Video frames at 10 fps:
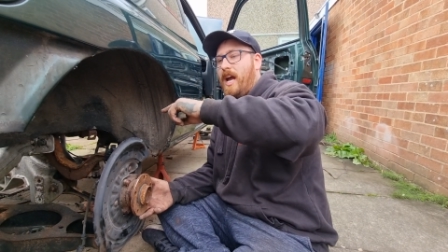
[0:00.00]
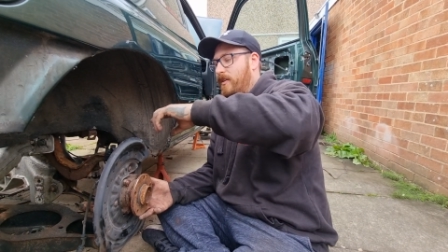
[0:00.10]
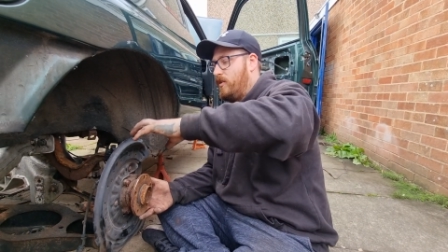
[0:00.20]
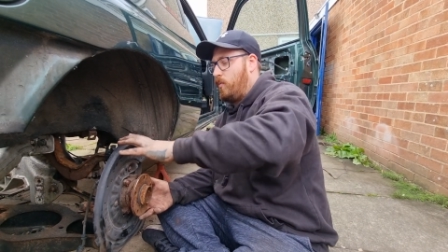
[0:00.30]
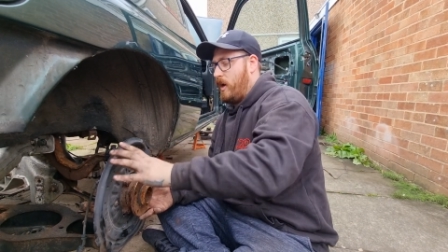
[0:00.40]

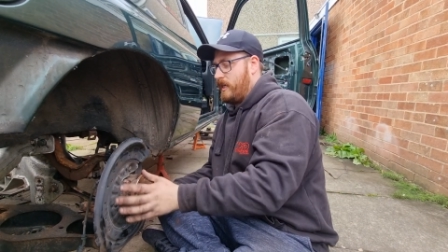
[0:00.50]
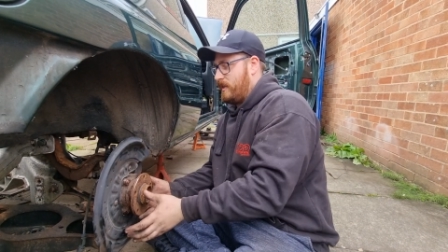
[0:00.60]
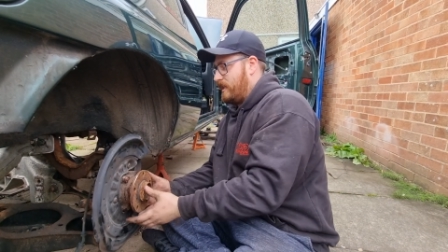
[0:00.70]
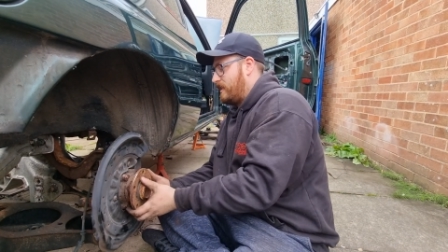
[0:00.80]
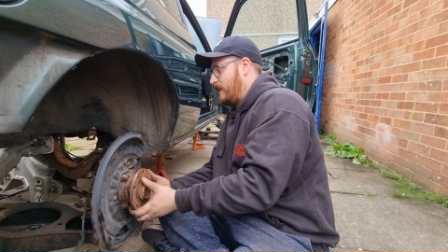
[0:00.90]
and the way
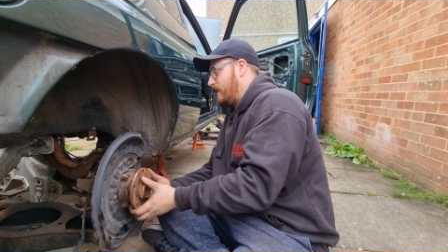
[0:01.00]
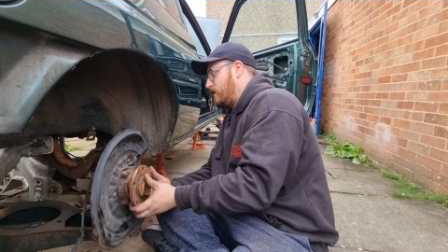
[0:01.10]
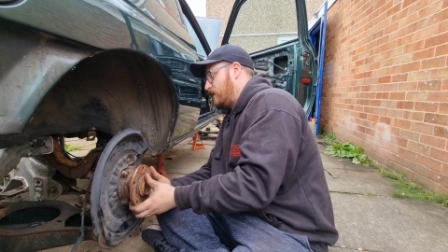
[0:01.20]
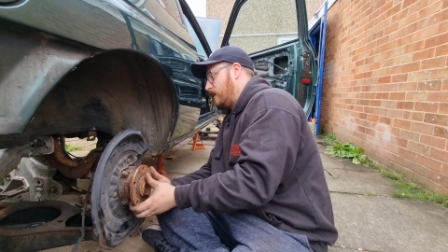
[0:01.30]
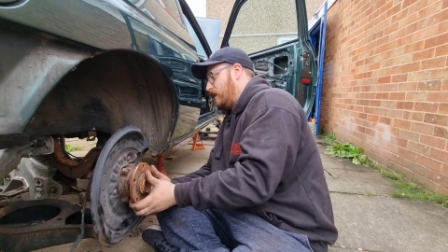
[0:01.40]
this
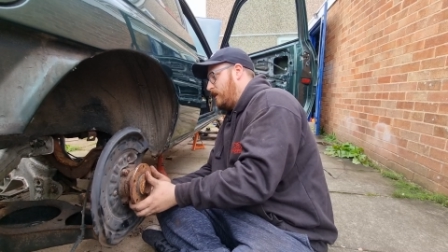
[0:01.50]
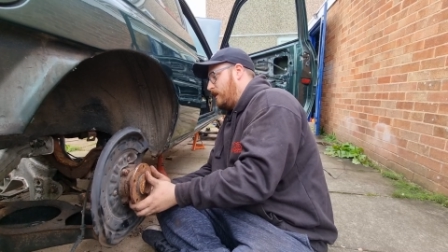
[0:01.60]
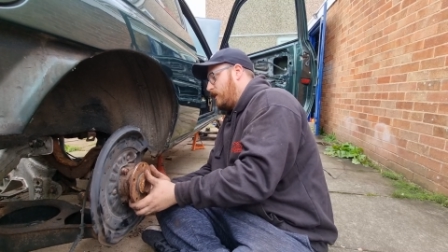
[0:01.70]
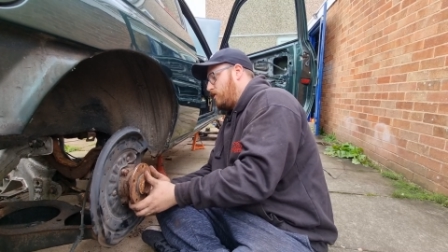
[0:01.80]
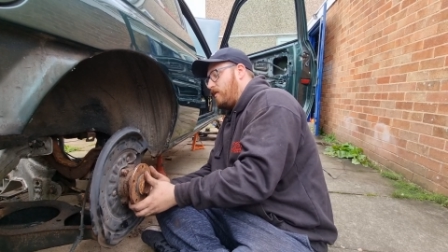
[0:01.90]
sits
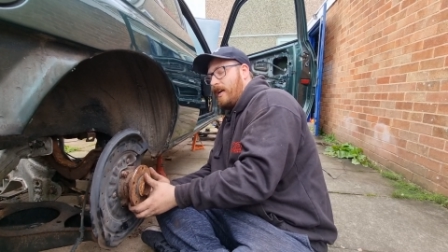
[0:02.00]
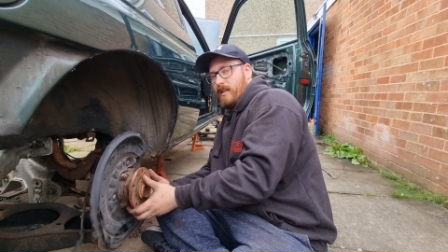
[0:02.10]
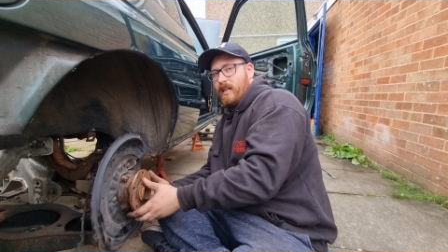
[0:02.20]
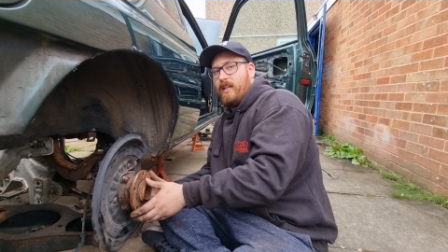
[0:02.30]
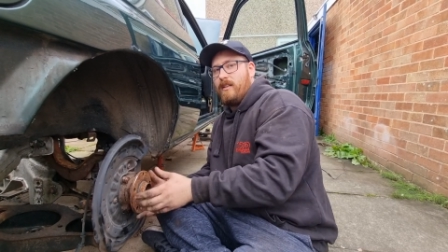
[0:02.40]

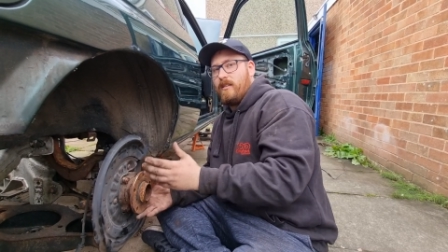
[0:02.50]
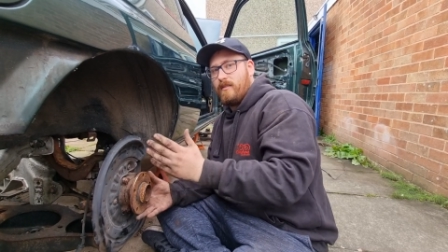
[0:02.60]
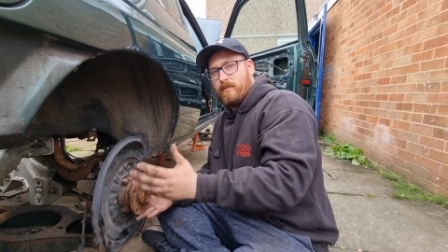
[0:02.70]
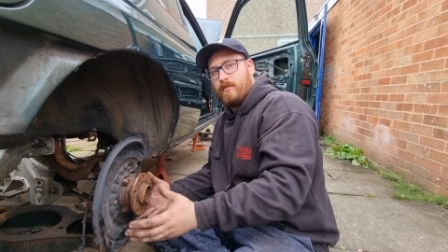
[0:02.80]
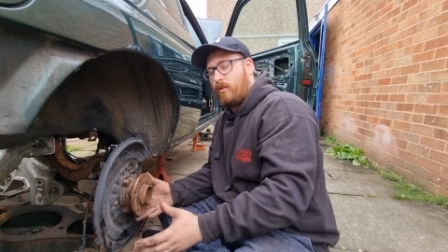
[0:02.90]
correctly,
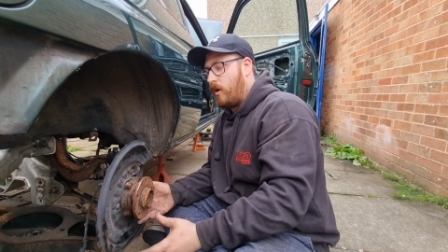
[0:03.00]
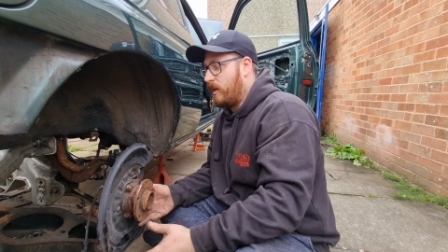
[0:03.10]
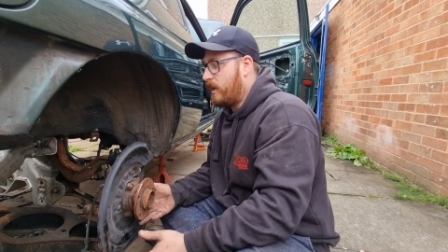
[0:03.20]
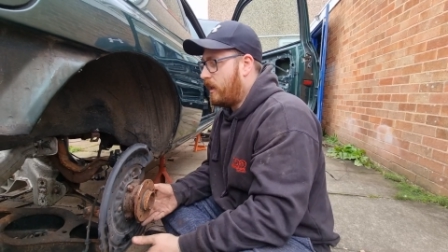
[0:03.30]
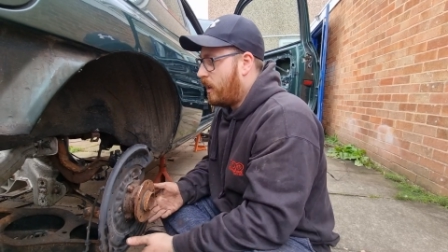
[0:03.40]
right.
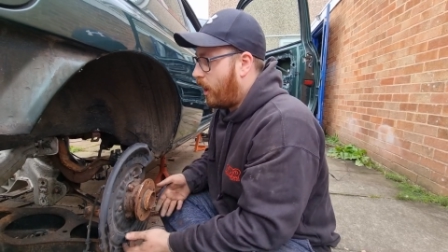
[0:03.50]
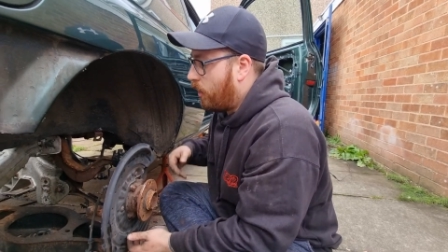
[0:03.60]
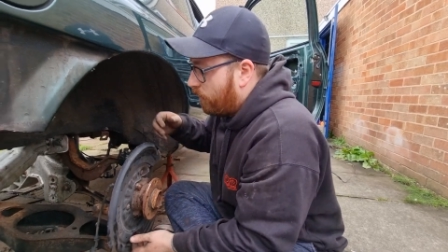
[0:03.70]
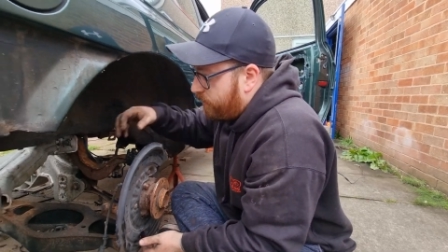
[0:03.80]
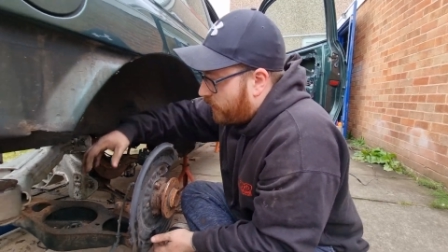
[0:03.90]
Oh, for